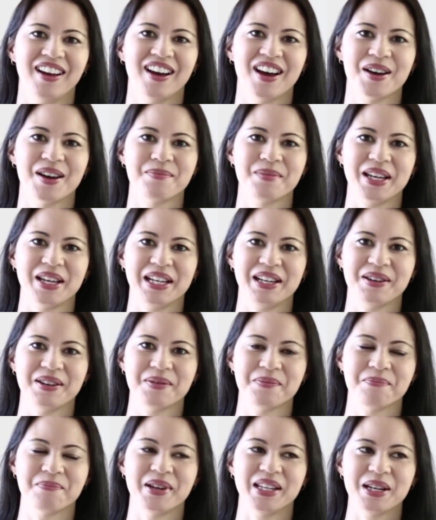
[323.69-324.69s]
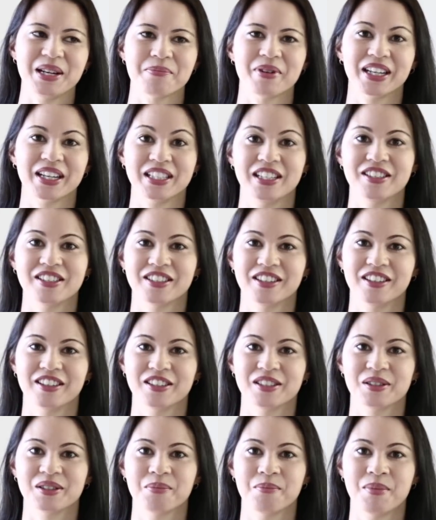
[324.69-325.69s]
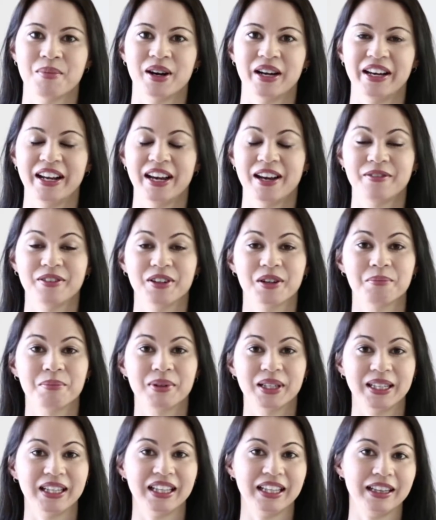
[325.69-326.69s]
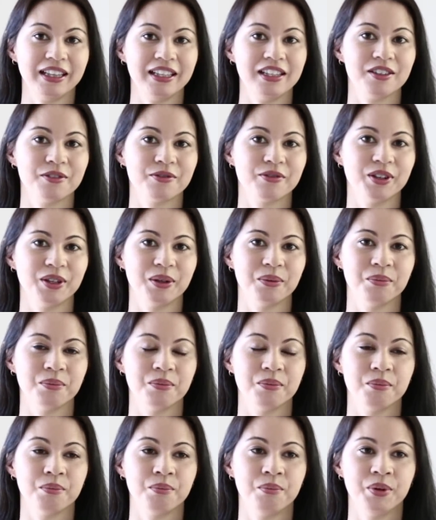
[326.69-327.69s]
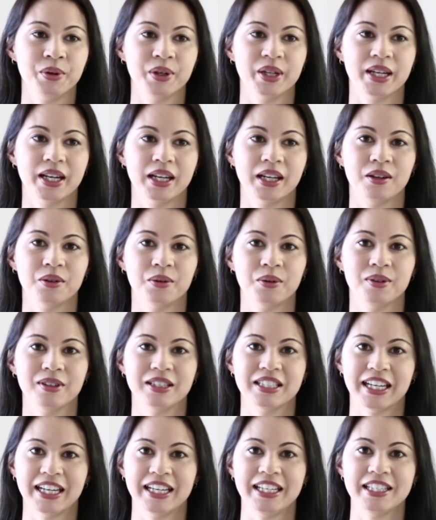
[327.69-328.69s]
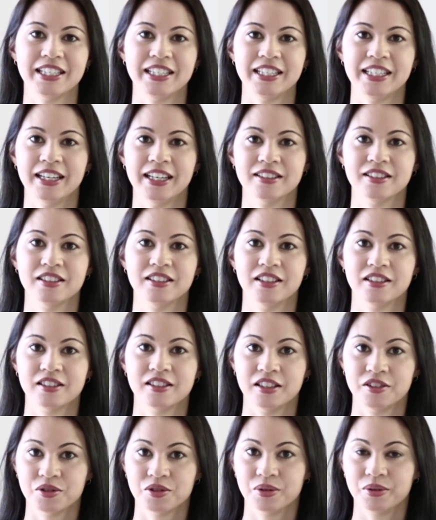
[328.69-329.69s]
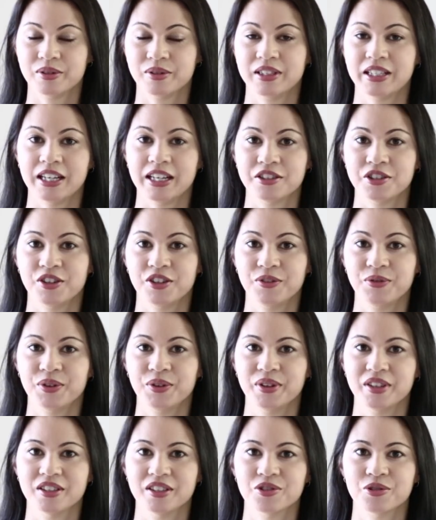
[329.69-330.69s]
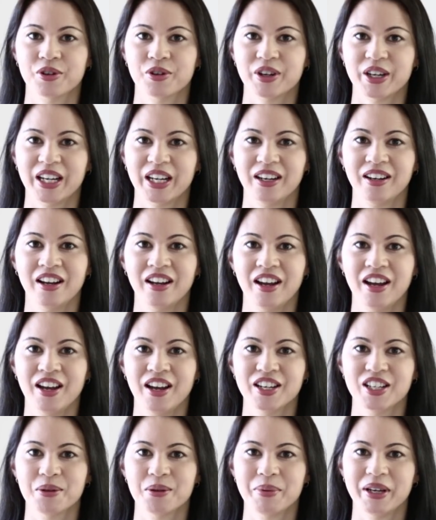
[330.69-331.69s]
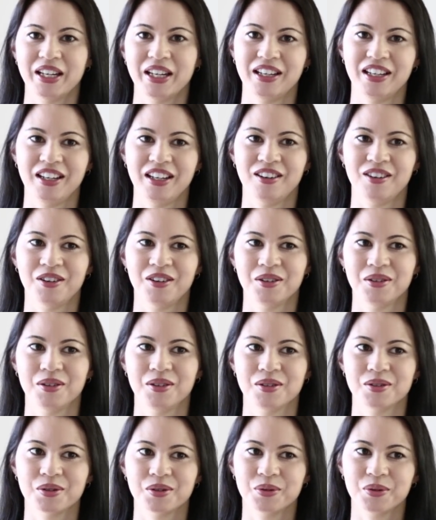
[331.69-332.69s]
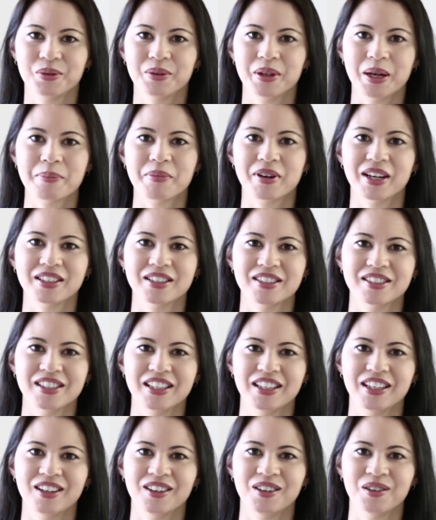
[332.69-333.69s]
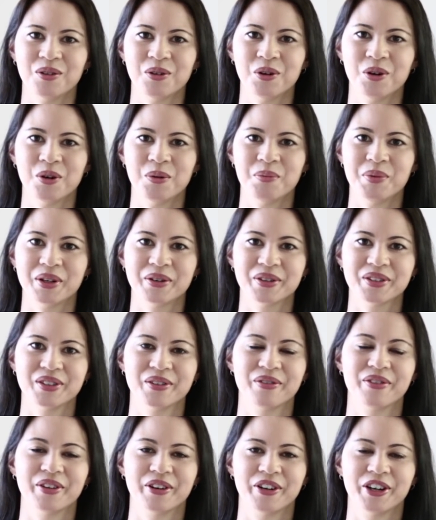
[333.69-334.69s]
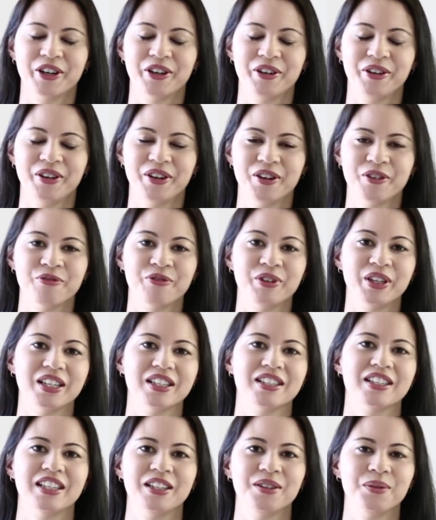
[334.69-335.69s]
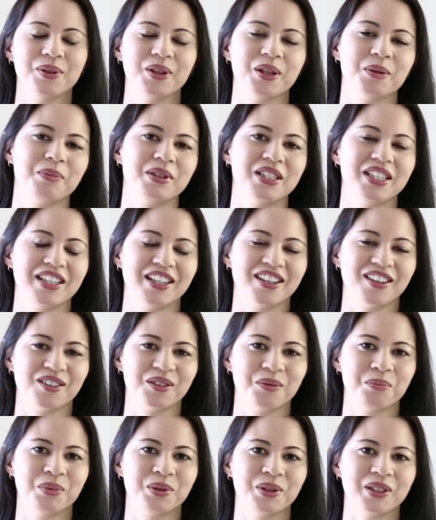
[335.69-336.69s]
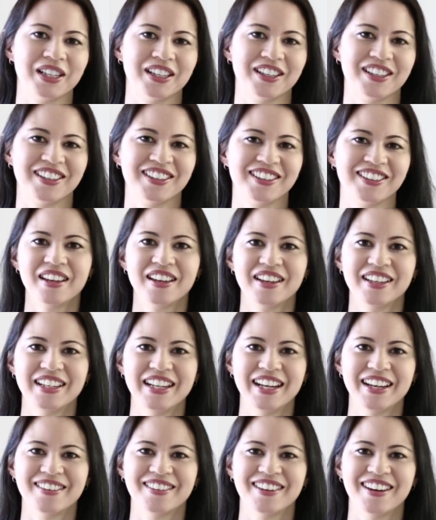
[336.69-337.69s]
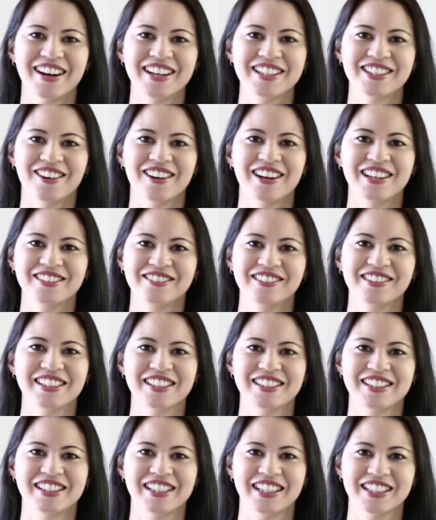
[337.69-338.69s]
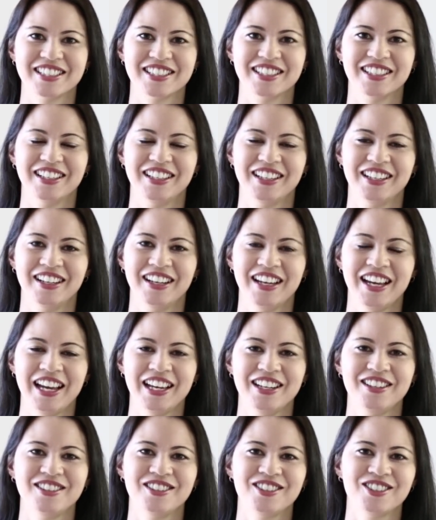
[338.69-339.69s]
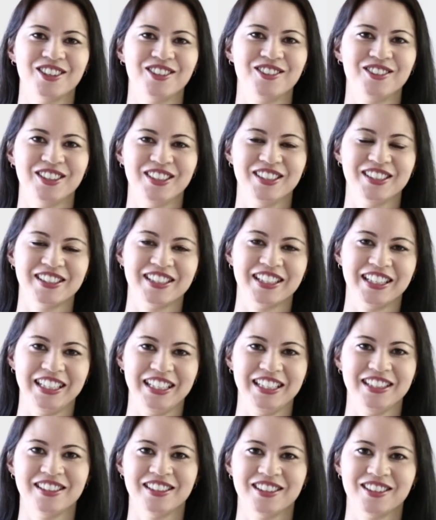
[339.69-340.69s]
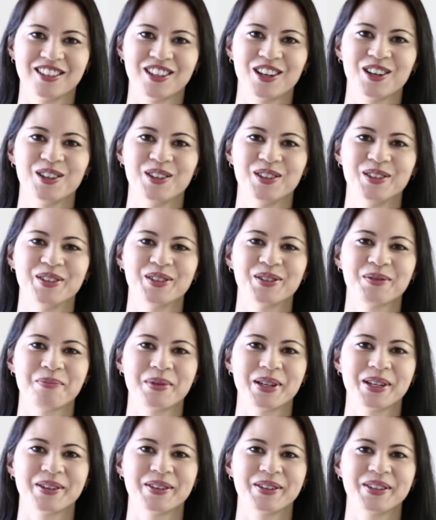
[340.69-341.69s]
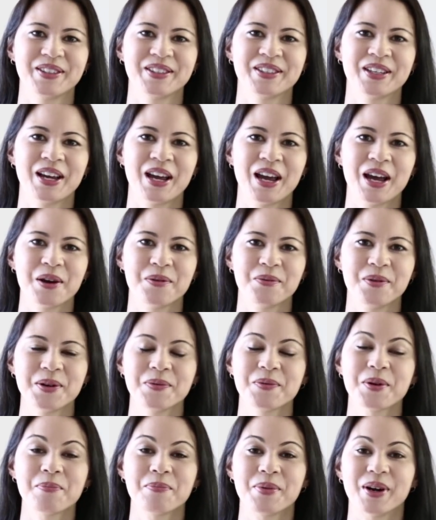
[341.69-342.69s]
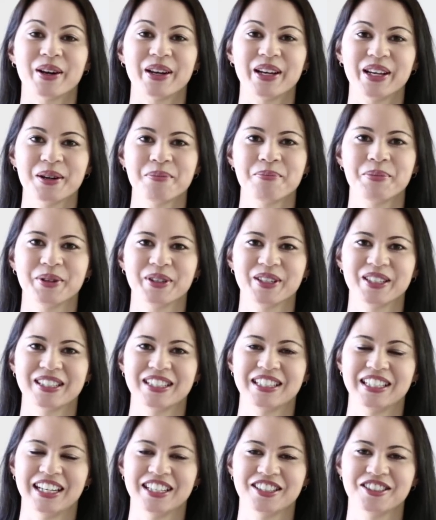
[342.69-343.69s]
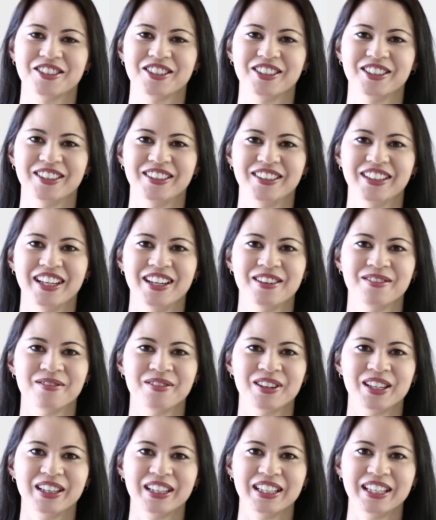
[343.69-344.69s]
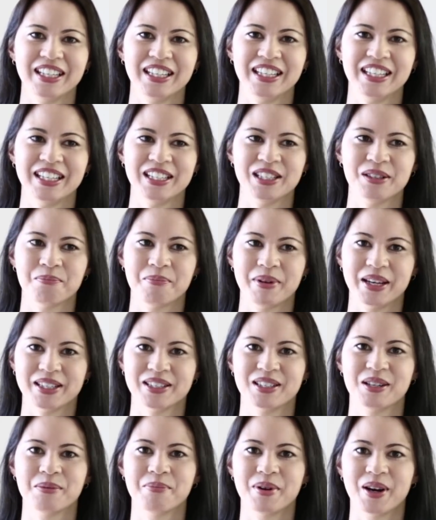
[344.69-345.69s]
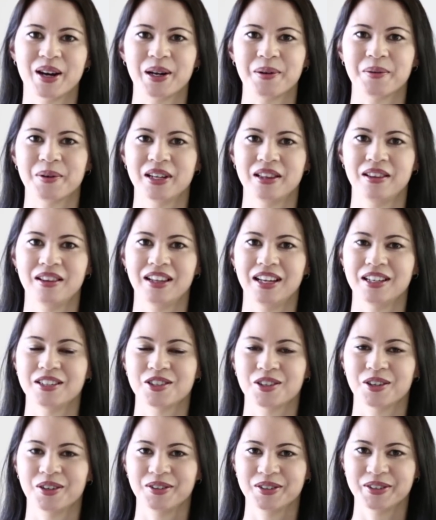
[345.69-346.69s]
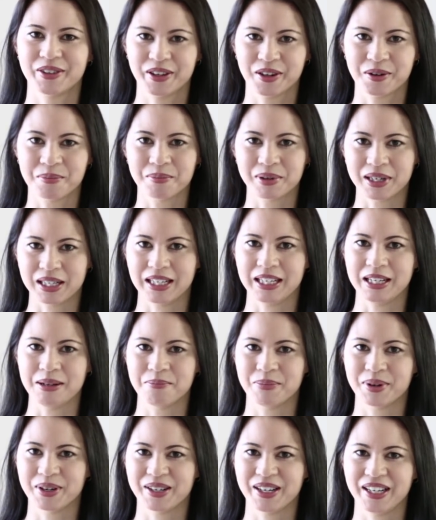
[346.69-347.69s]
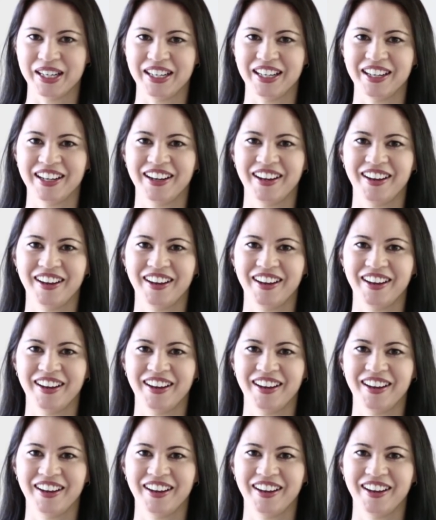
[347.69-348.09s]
I mean, many practitioners might have a completely different Buddha or deity as their central statue for their shrine, depending on the school they practice in or because of their own affinity with a particular Buddha. Now, I titled this section Head, Shoulders, Knees and Toes because when we're buying a Buddha statue, it really is best to buy one that shows the complete body.